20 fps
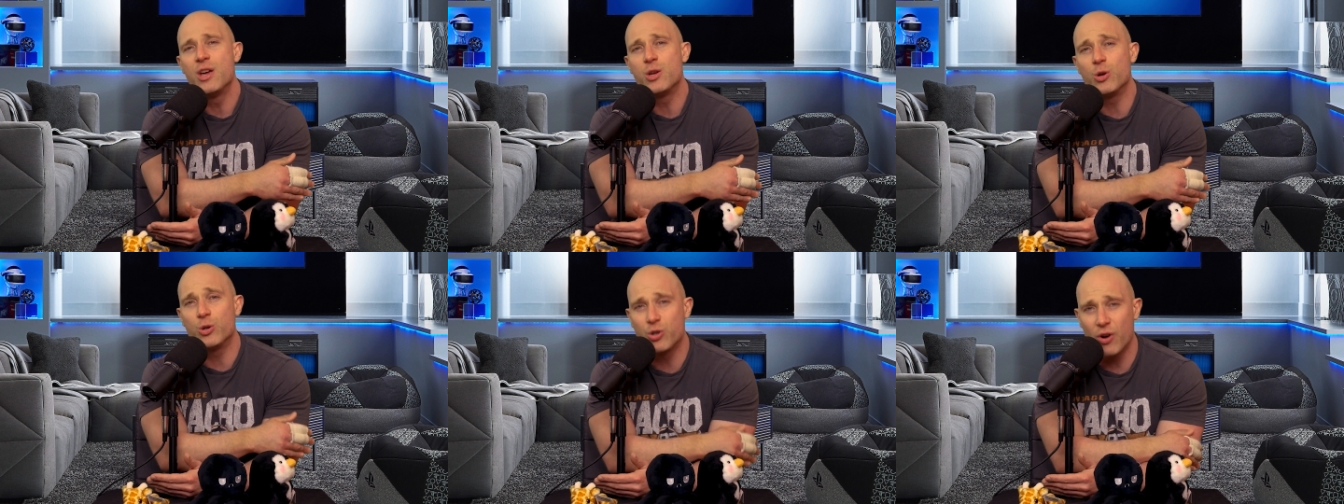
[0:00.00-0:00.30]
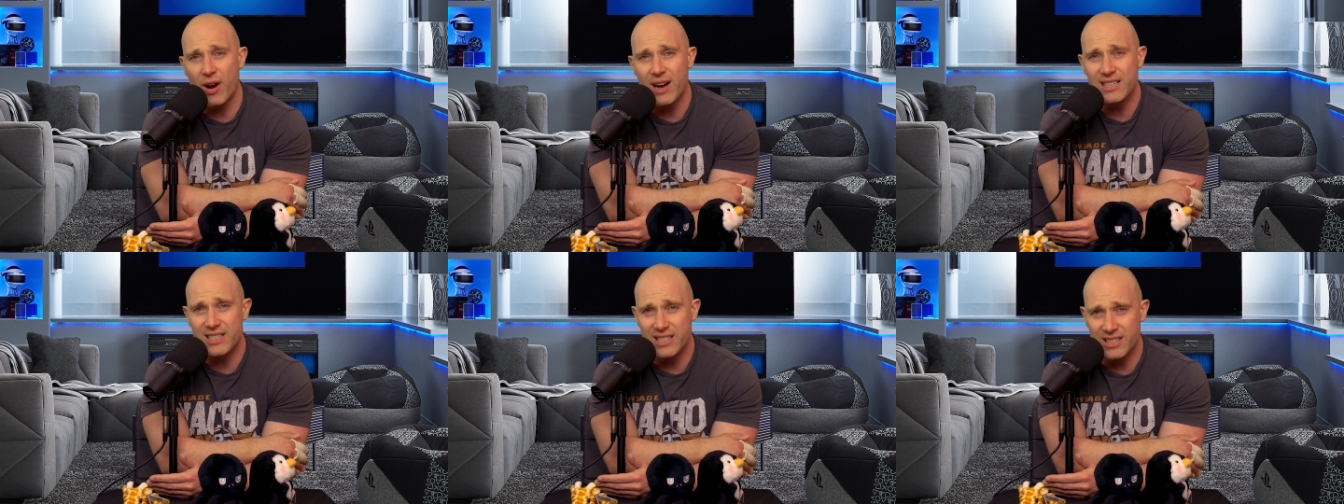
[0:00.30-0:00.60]
Your
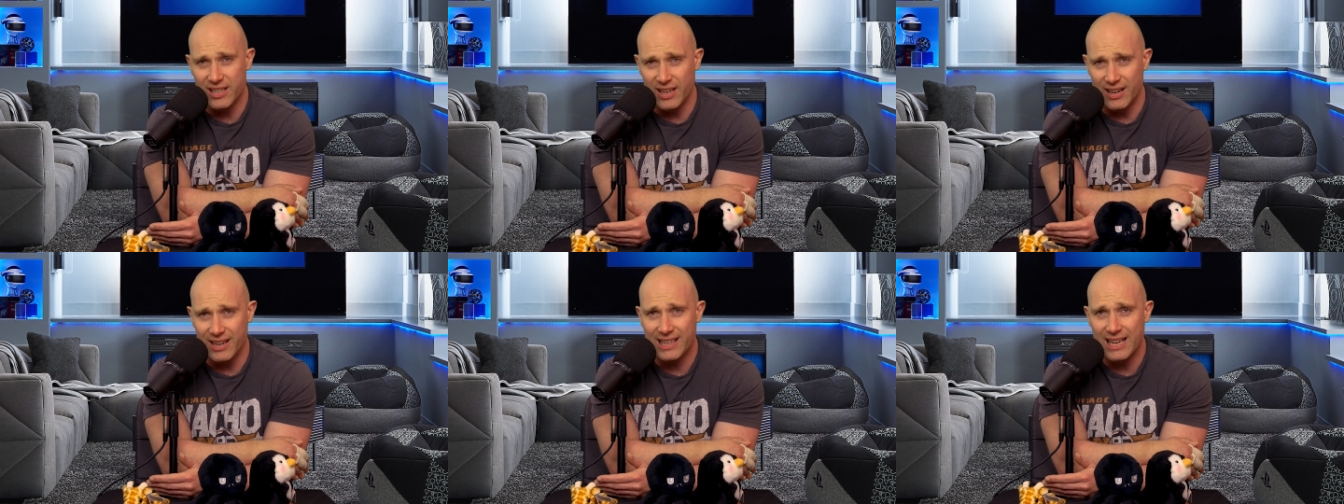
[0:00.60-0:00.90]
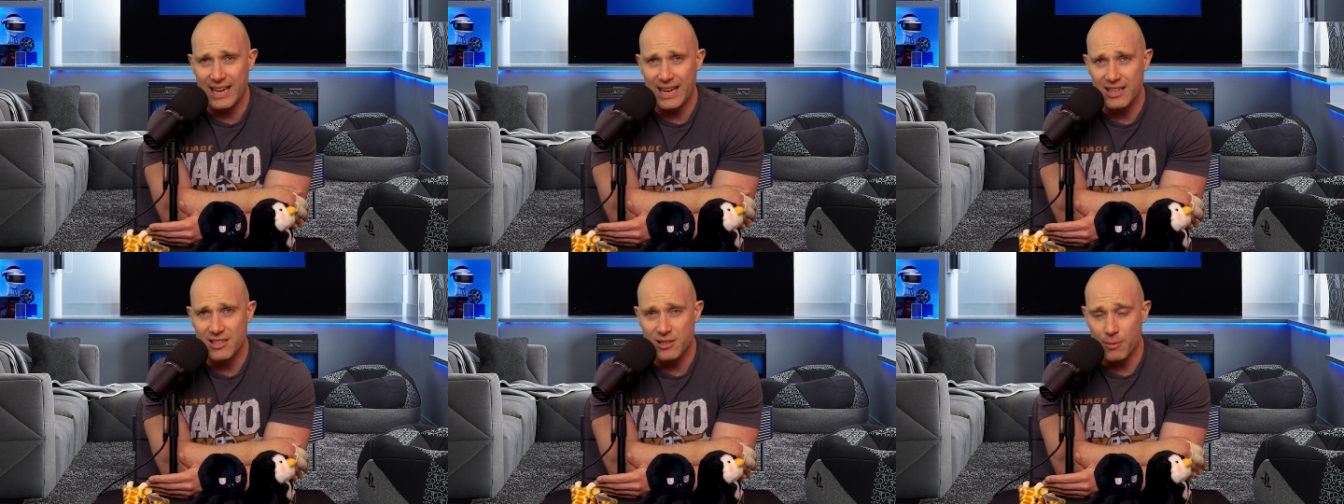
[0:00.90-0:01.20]
triceps are going to
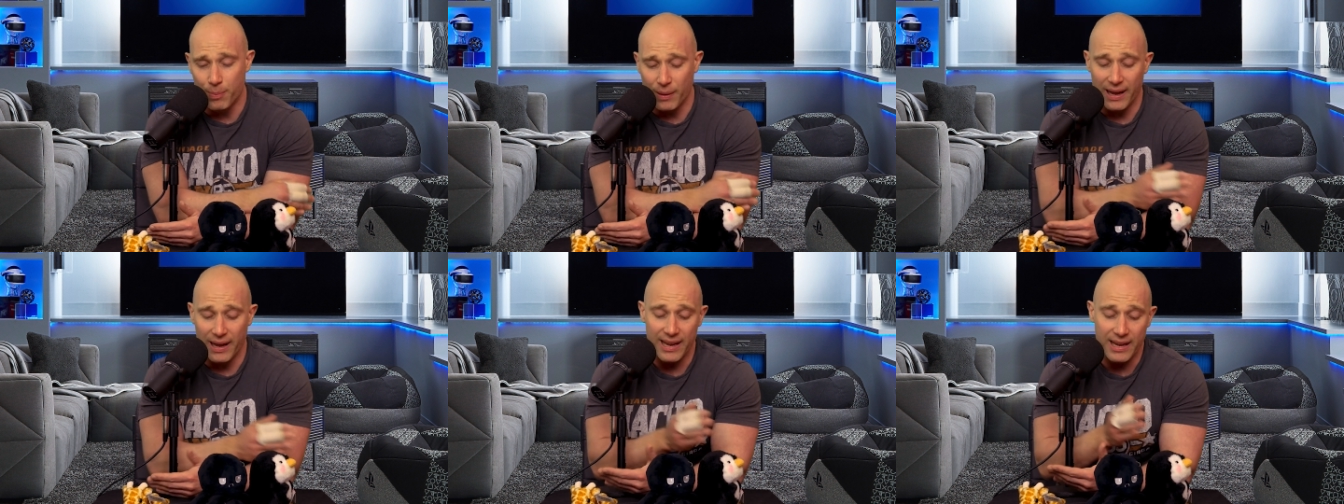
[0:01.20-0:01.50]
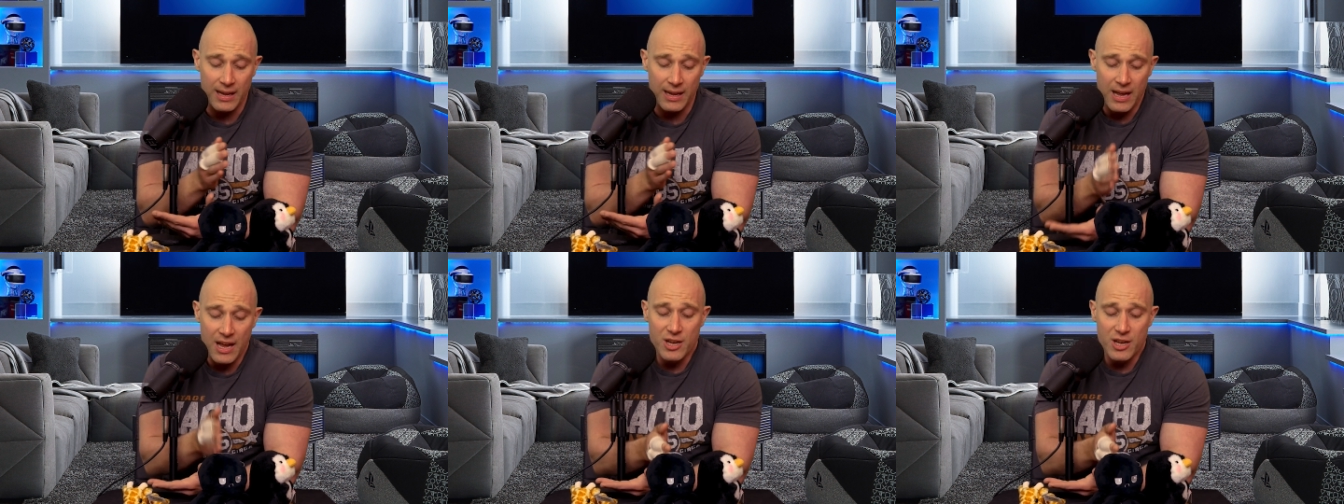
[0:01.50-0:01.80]
kick into
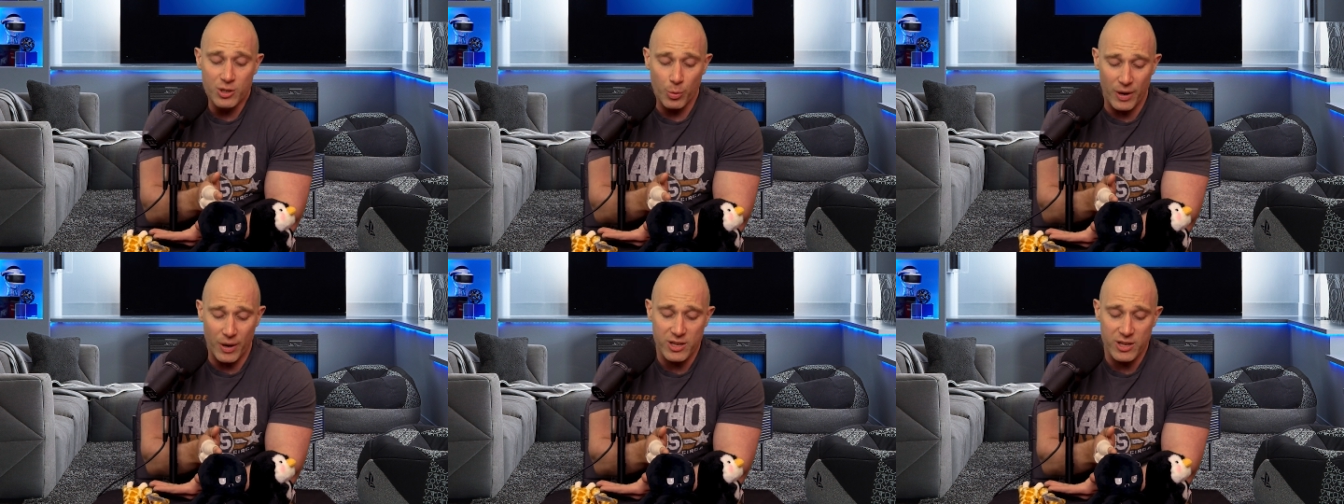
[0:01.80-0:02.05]
play. So,